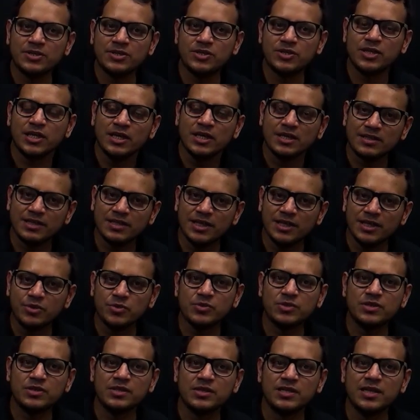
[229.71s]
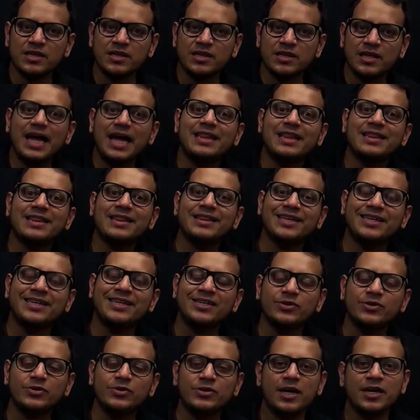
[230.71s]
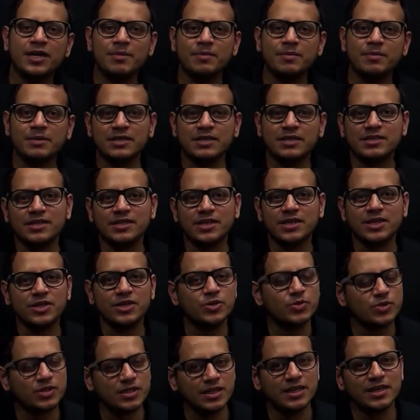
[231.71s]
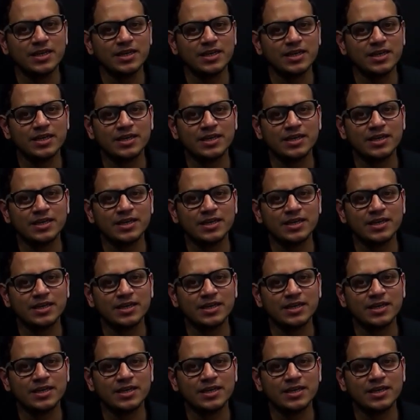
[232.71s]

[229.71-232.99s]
then to Sindh and then to the Arabian Sea, you see it